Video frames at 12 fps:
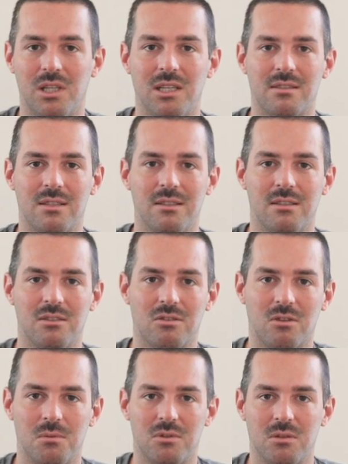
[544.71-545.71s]
links in the
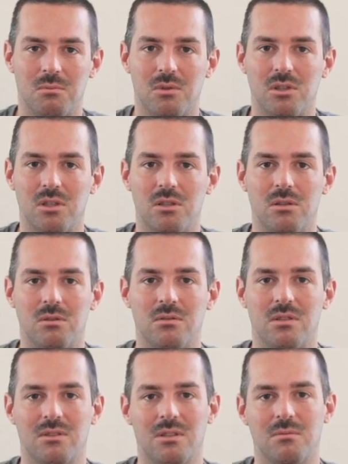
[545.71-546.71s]
description below
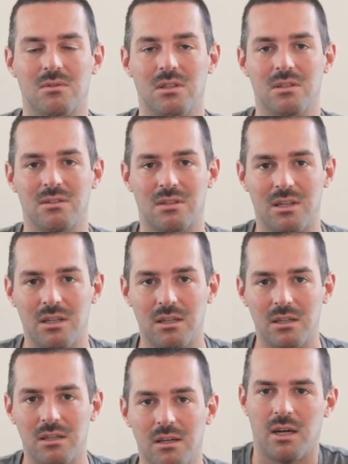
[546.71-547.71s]
to this
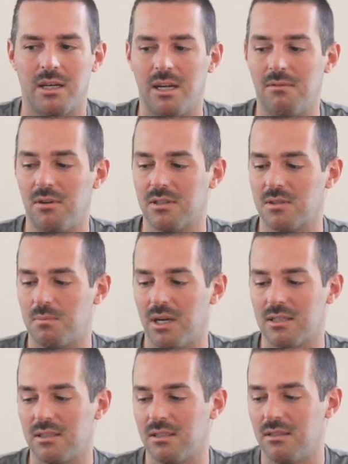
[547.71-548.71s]
gear. I never
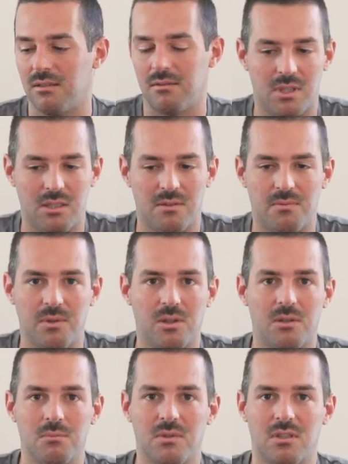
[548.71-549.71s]
expected these
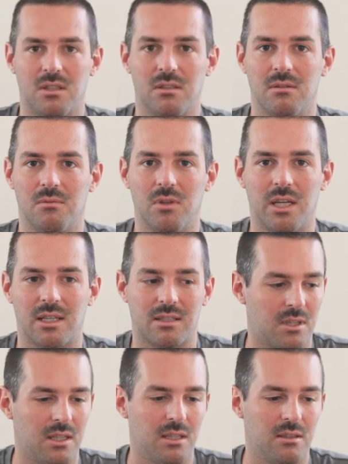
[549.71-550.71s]
films to
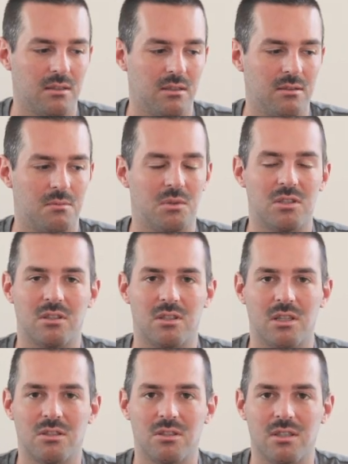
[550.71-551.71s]
like get as much
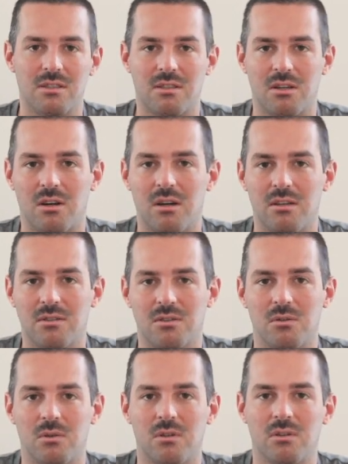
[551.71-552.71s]
attention as they are
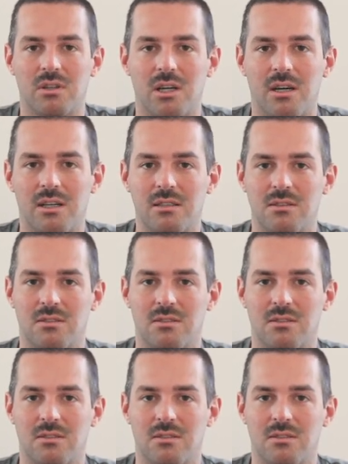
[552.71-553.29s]
so early on,